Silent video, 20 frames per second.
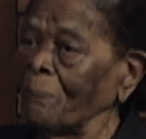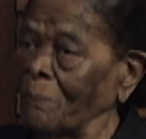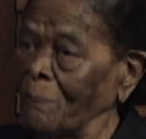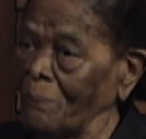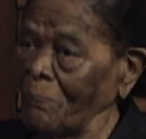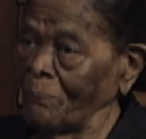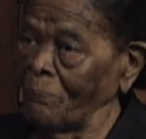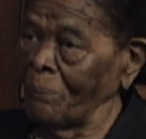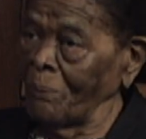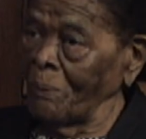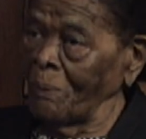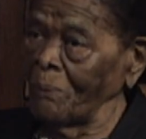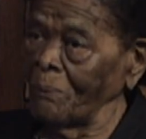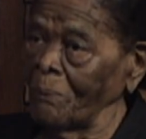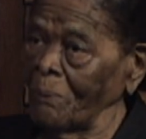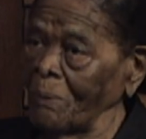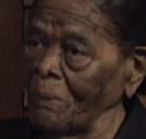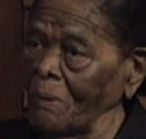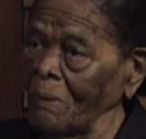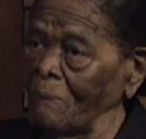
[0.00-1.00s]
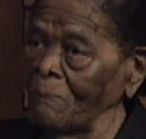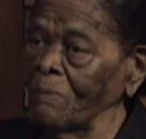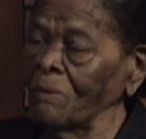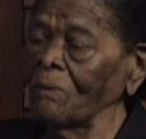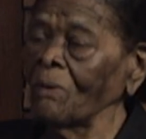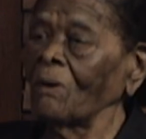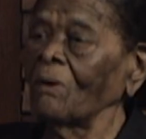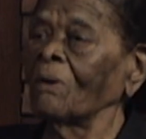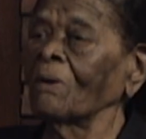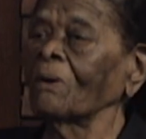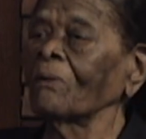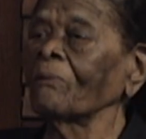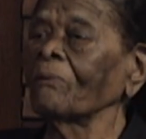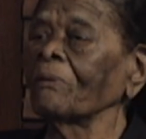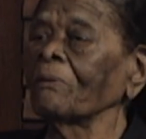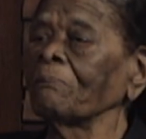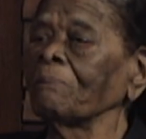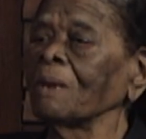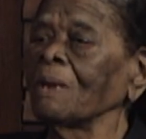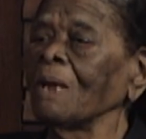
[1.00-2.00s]
where they was honoring
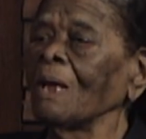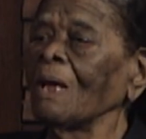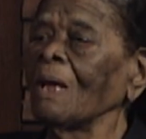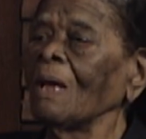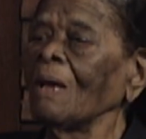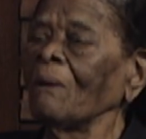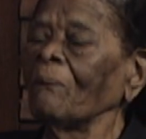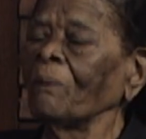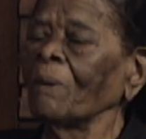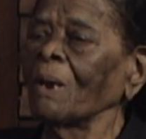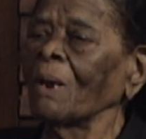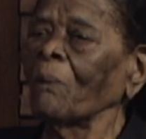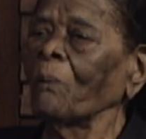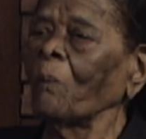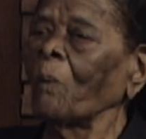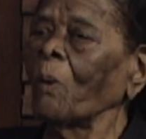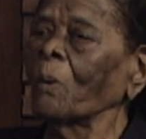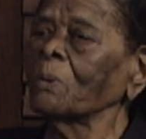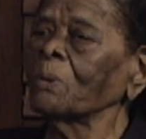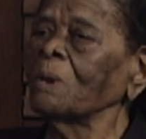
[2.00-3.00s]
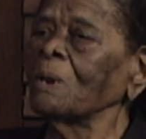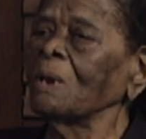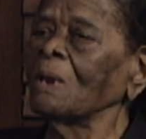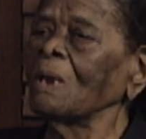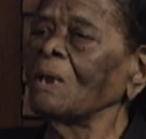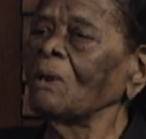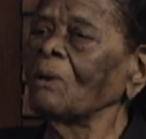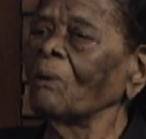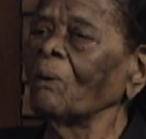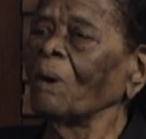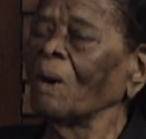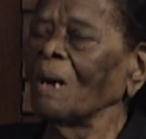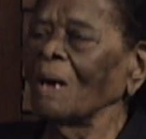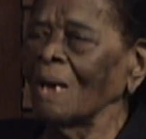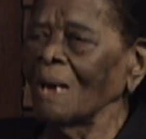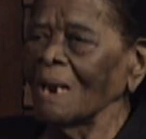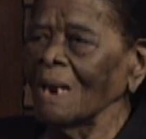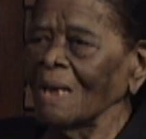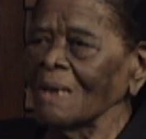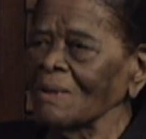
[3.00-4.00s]
me, when I walked in the door, and I
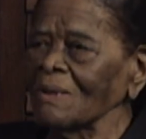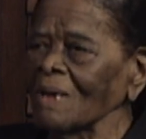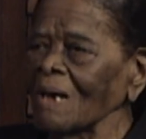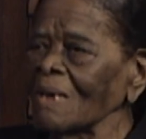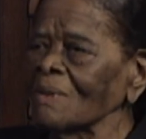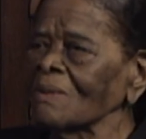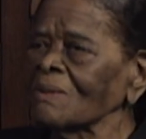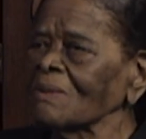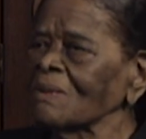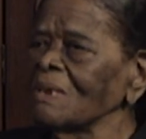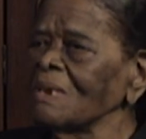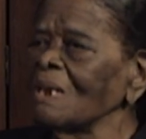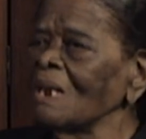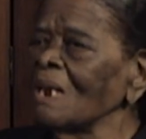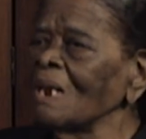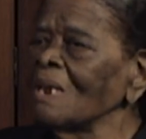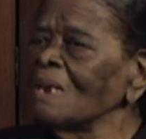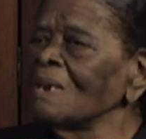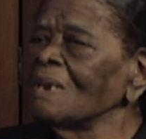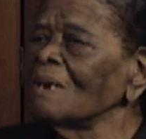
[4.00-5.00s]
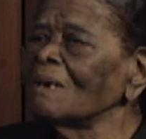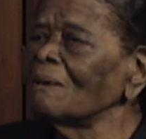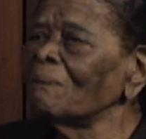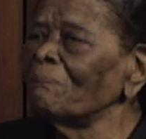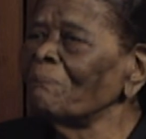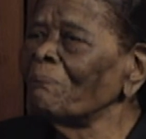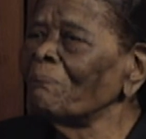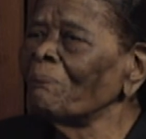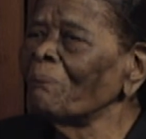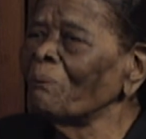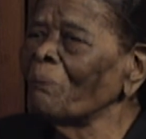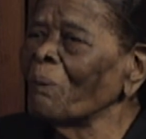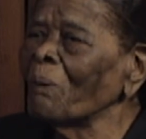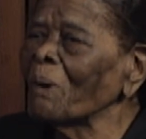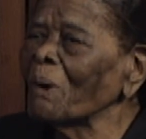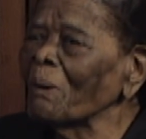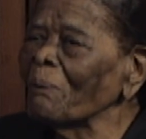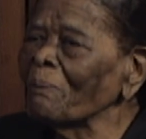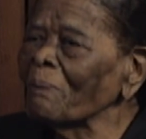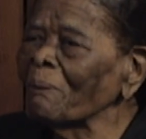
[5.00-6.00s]
said, I see the leader, one of
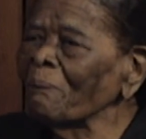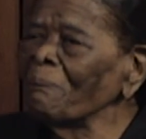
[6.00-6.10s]
them.